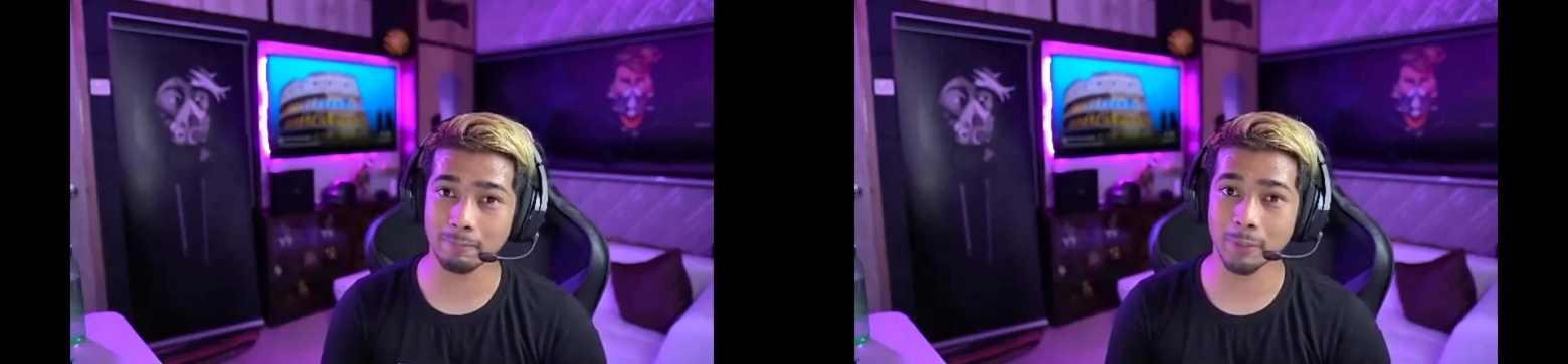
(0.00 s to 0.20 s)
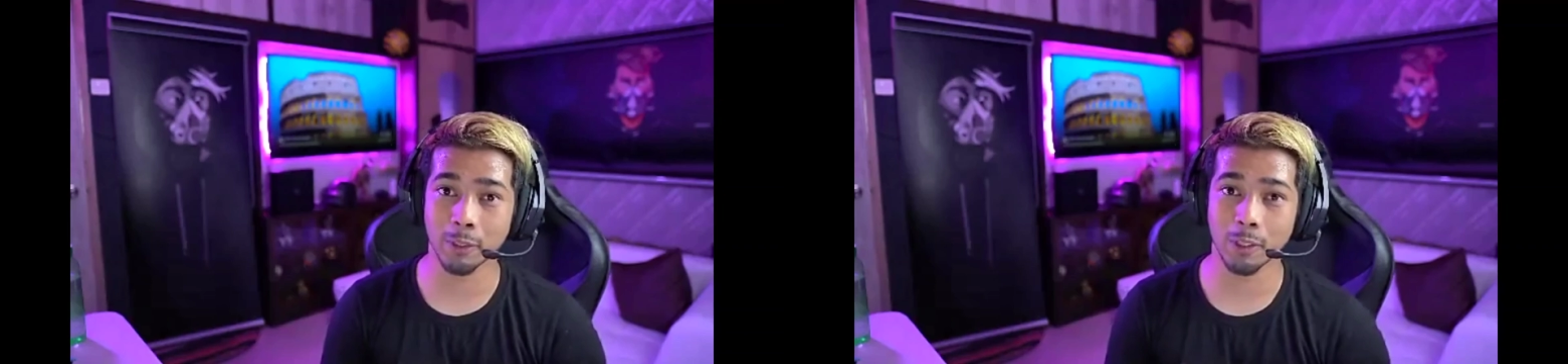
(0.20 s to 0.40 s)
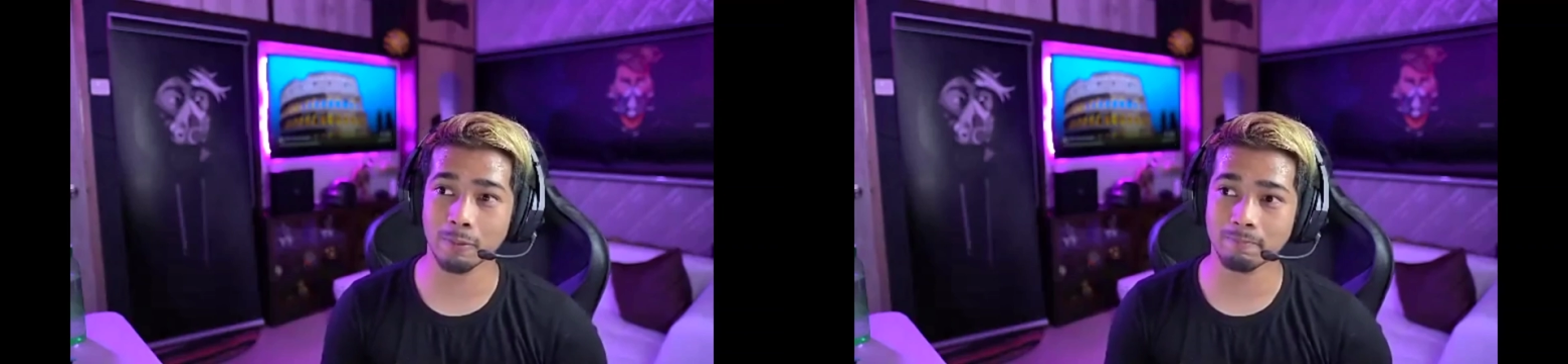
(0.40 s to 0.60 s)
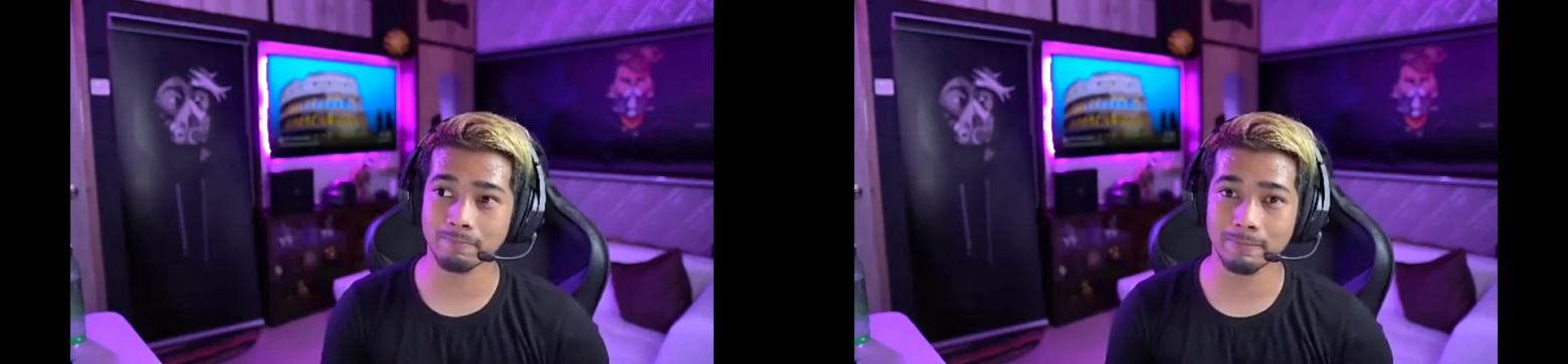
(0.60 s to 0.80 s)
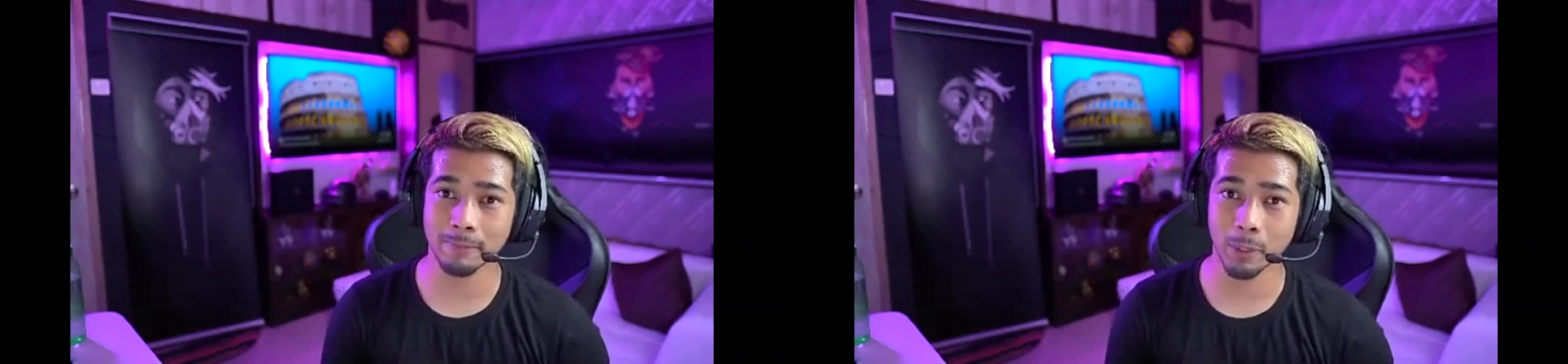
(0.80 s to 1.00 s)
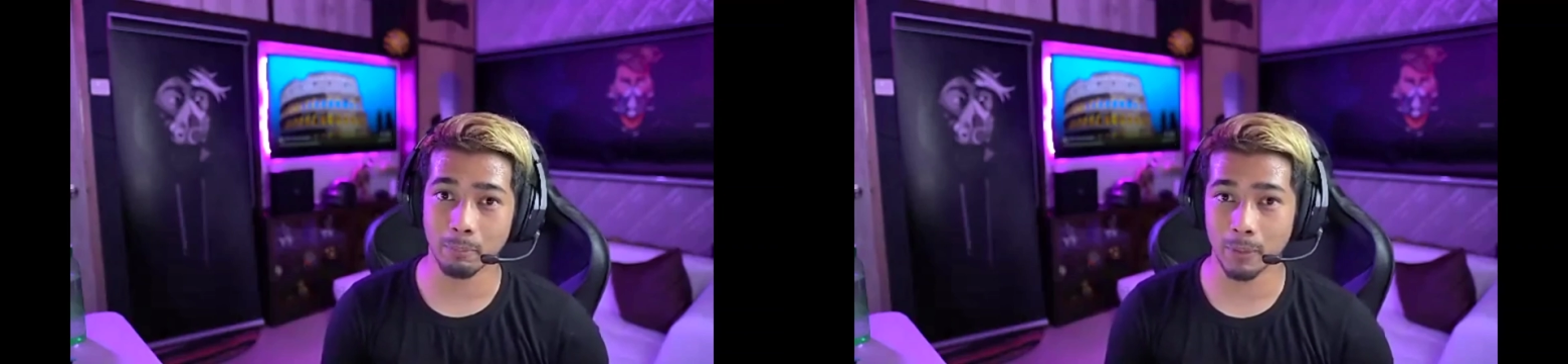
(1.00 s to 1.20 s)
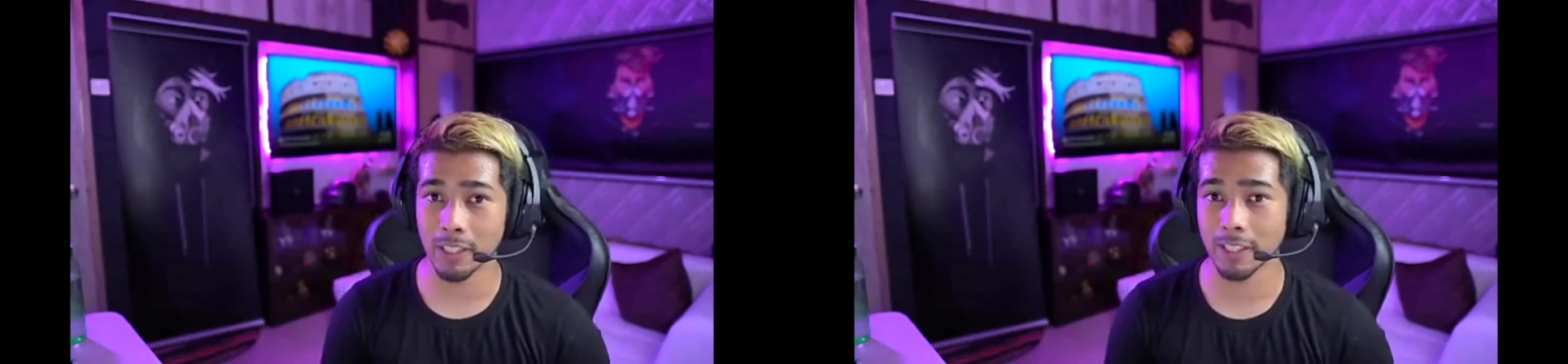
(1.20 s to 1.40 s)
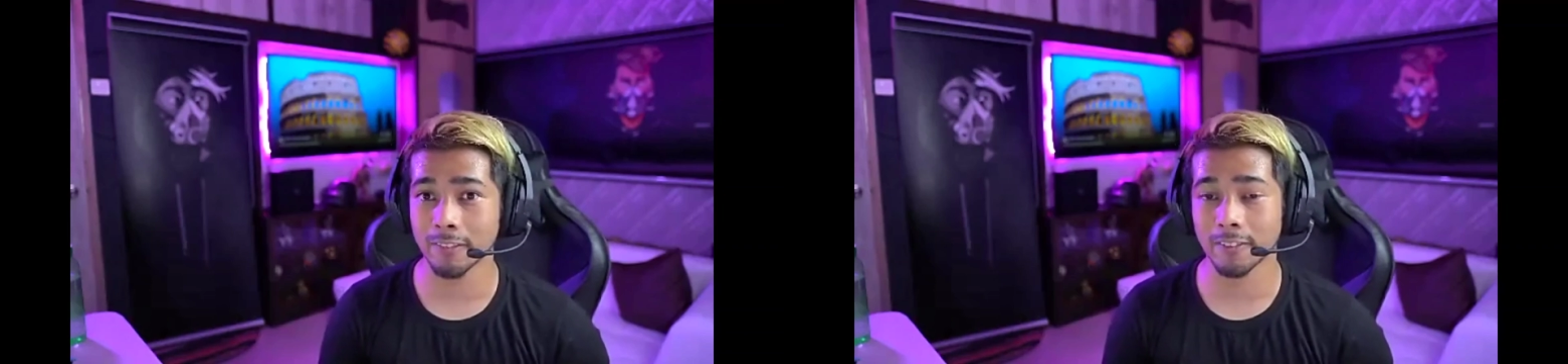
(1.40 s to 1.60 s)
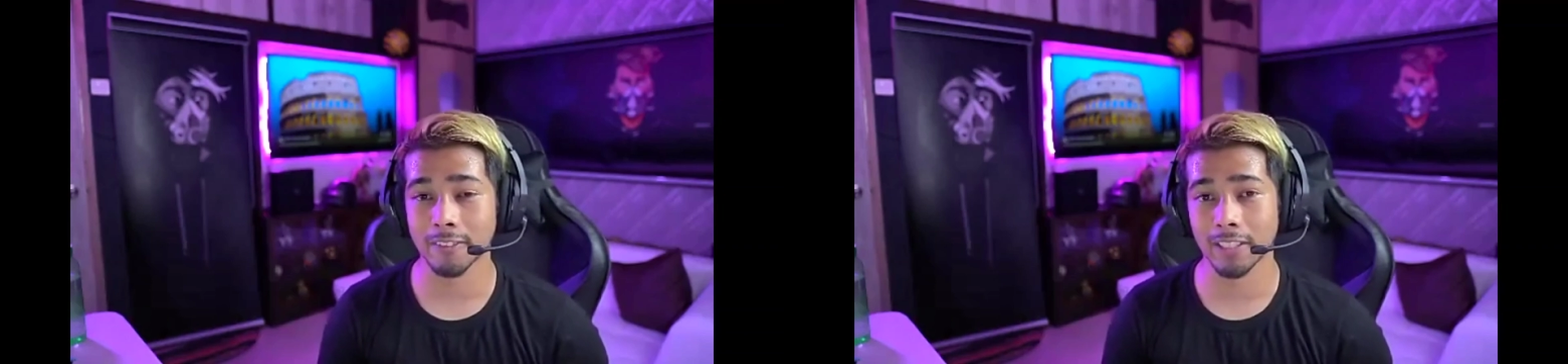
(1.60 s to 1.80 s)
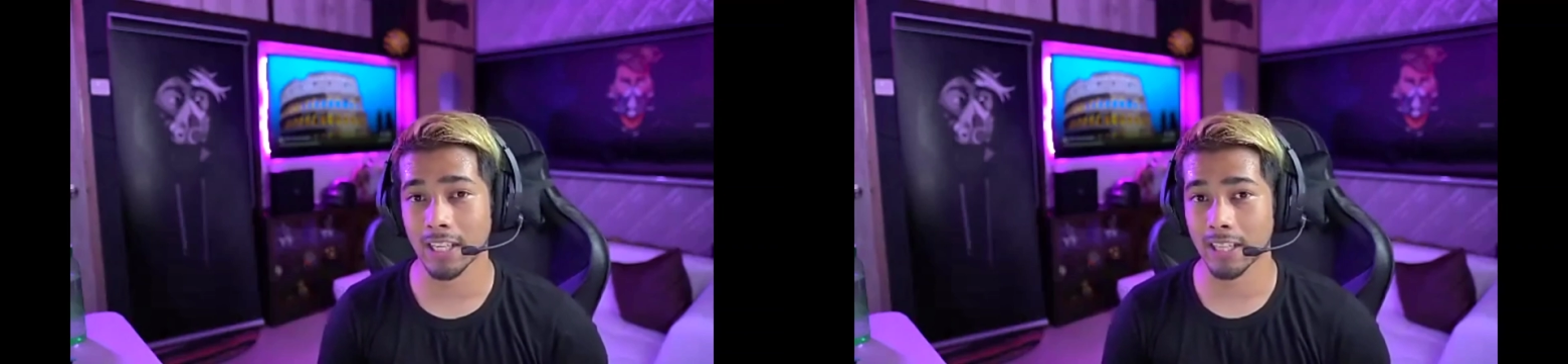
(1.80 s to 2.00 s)
your belief
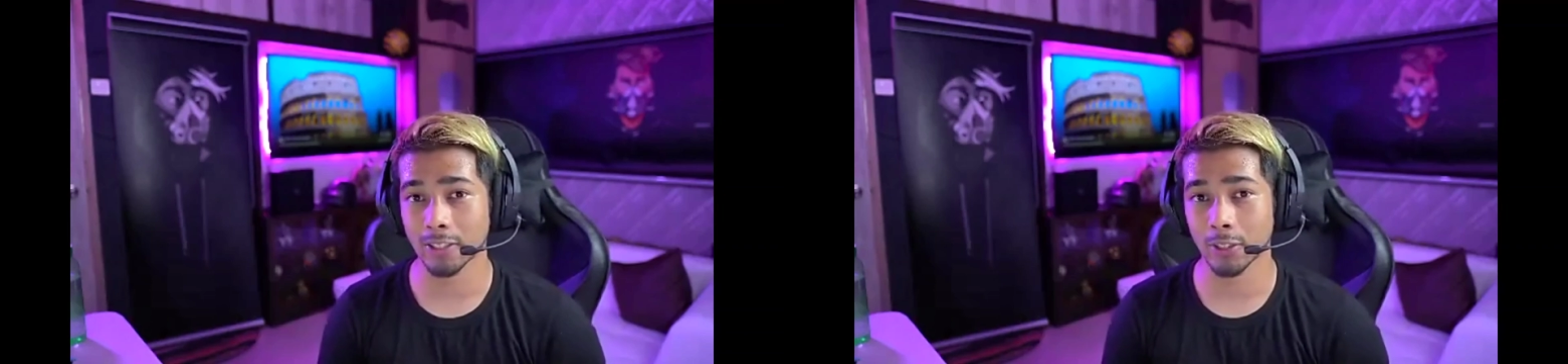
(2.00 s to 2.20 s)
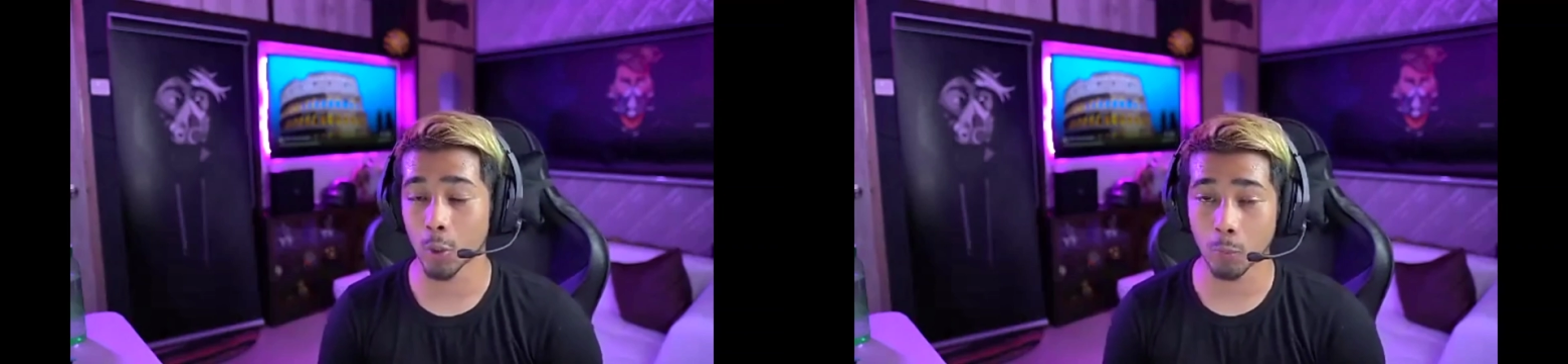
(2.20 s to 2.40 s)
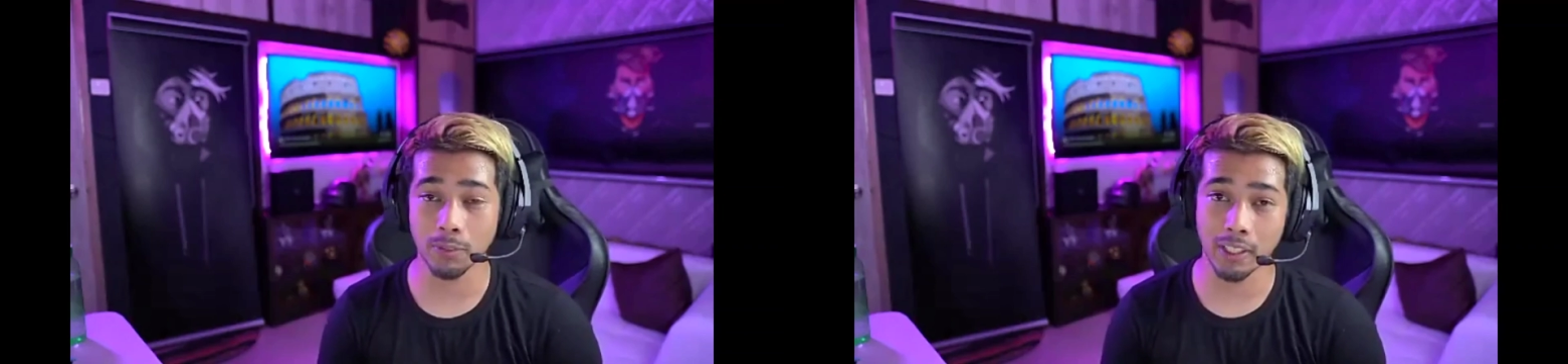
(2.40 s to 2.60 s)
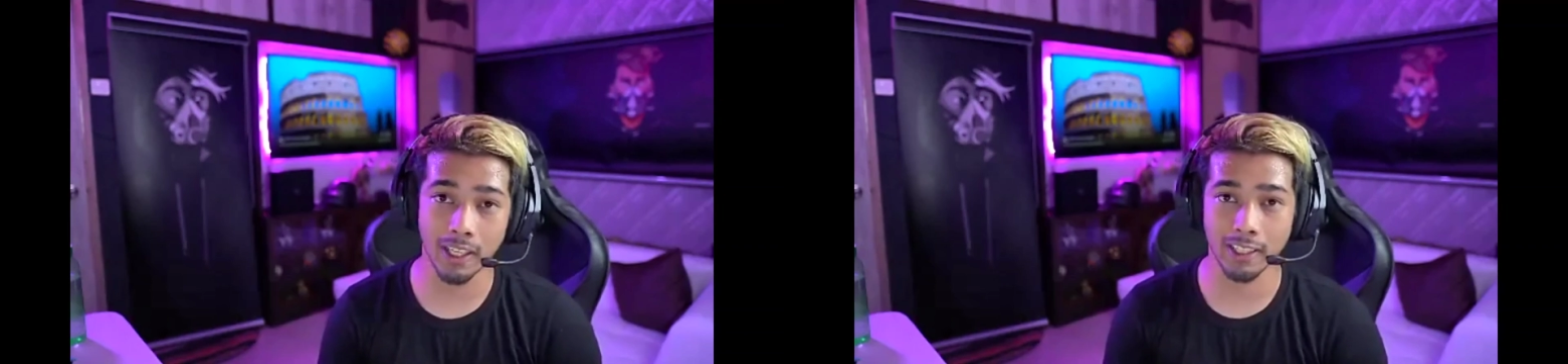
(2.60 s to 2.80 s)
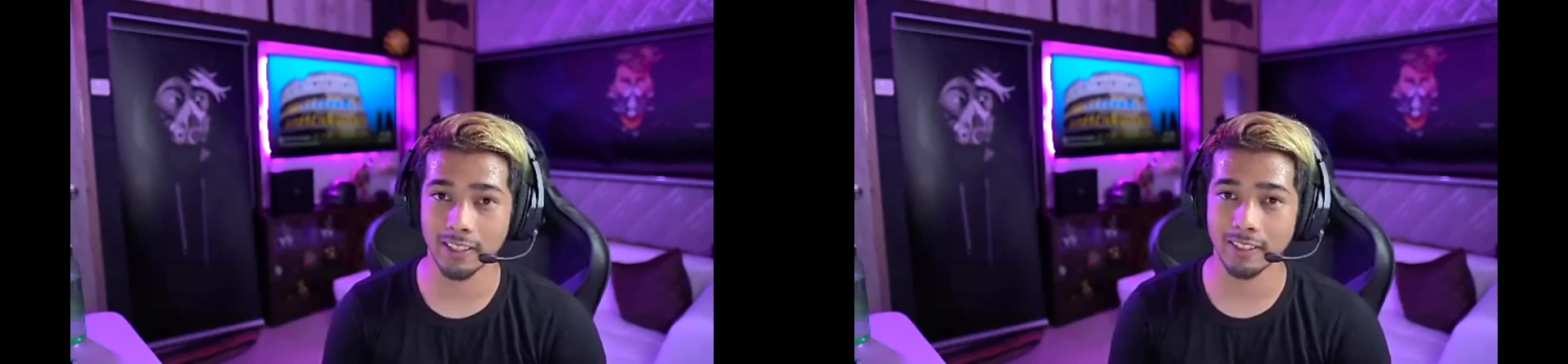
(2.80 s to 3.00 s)
and your hopes high